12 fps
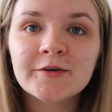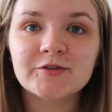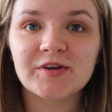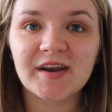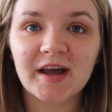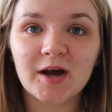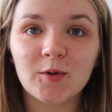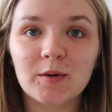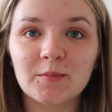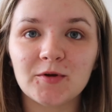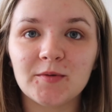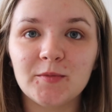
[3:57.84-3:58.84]
So now
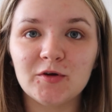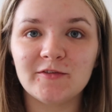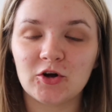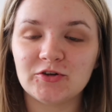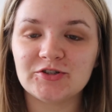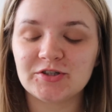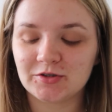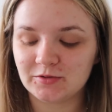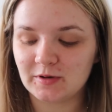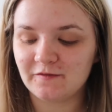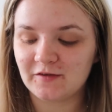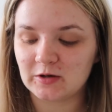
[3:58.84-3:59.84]
I'm going to move on
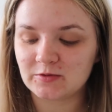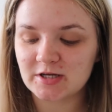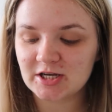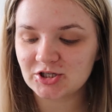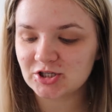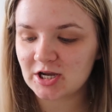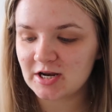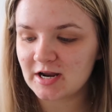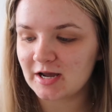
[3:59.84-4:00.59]
to foundation.